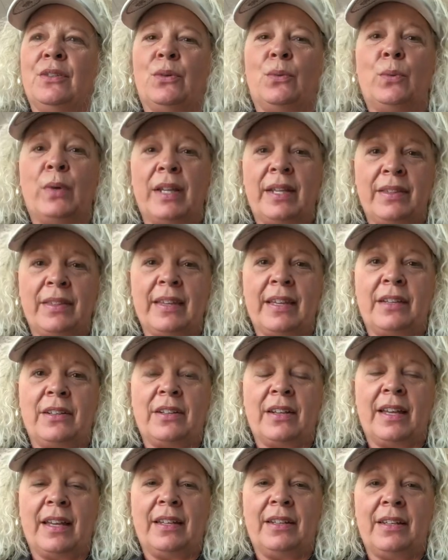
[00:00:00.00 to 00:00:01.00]
with
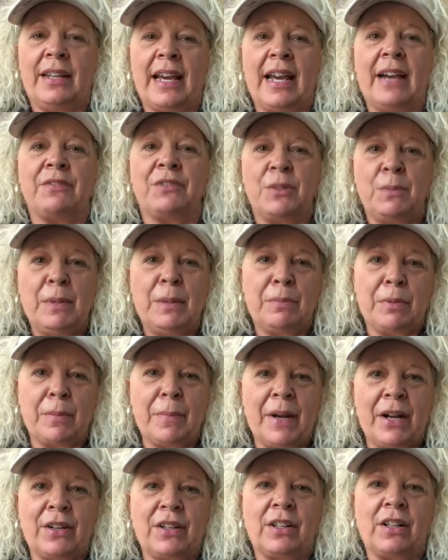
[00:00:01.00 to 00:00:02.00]
and have to be
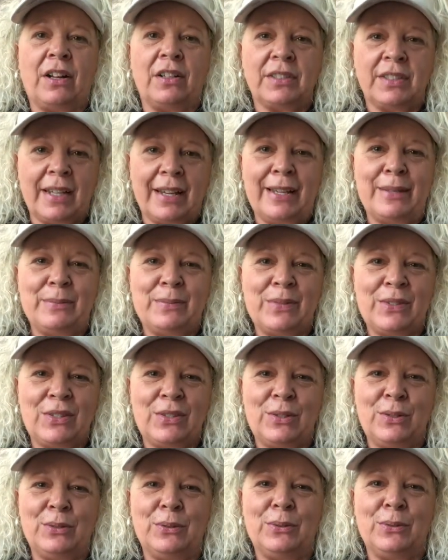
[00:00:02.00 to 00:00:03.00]
prepared at all times
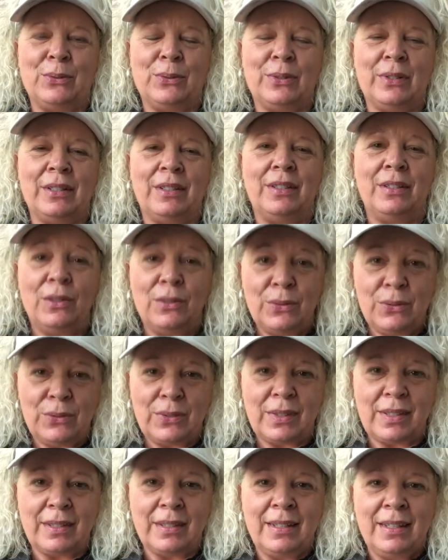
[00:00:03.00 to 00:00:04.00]
to
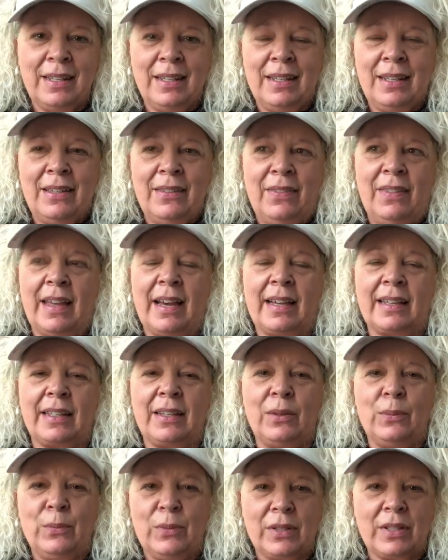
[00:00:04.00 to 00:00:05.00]
use that
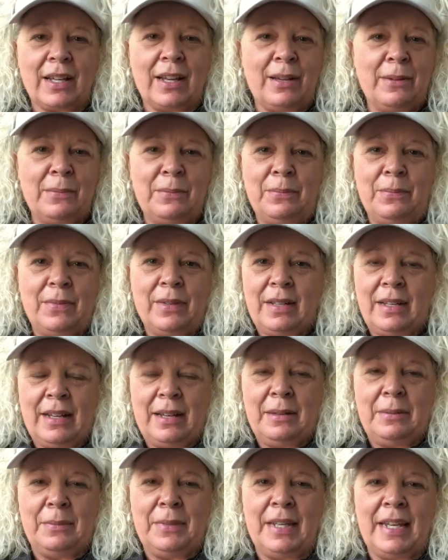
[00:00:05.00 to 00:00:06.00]
will come
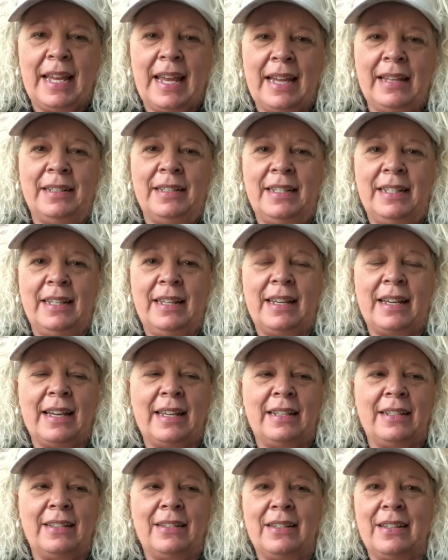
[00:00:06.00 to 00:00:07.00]
in handy
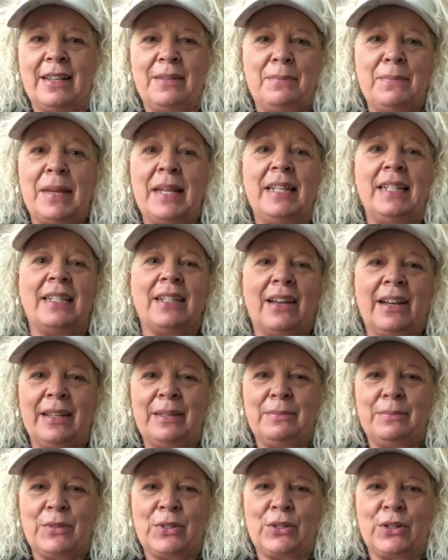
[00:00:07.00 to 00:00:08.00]
at many
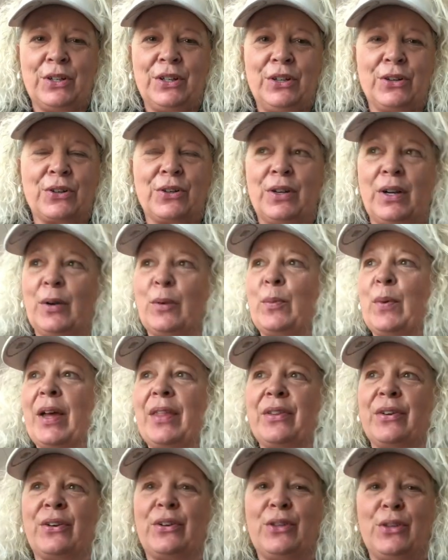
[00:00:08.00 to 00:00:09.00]
times during your career,
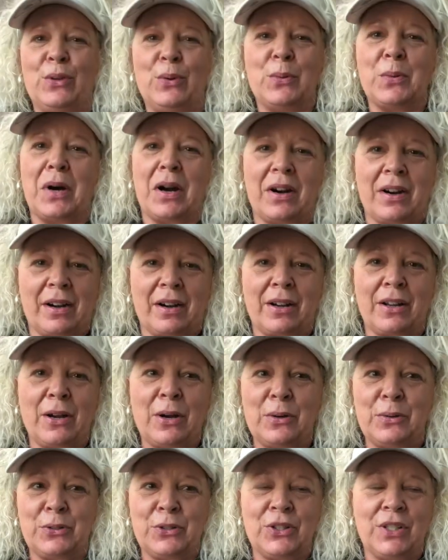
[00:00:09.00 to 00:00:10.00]
whether you are
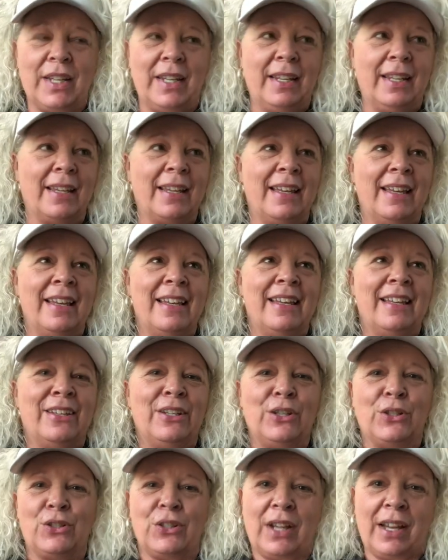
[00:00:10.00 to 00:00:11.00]
coaching
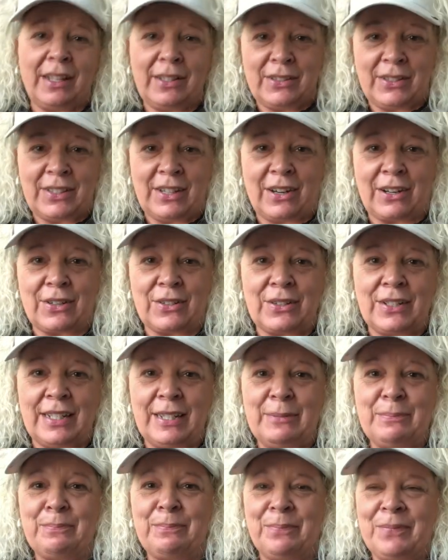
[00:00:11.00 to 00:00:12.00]
your child's soccer
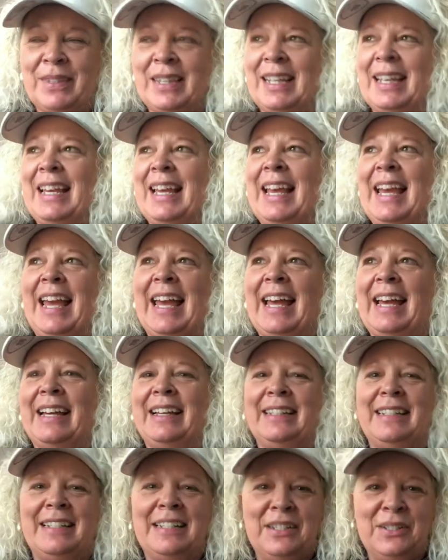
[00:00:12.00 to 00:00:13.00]
team
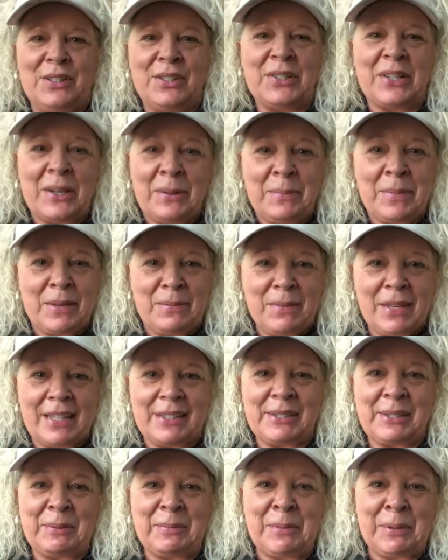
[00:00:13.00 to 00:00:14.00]
and need to help them
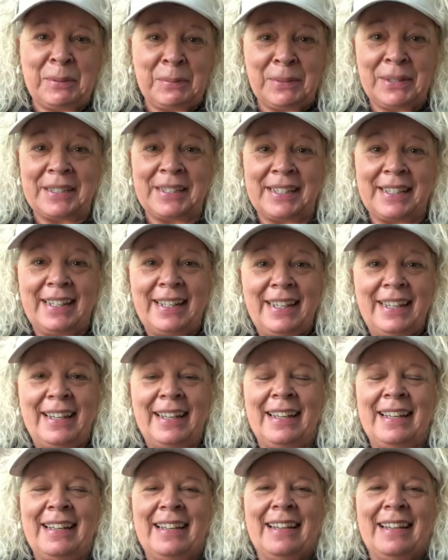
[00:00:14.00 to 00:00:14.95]
get some publicity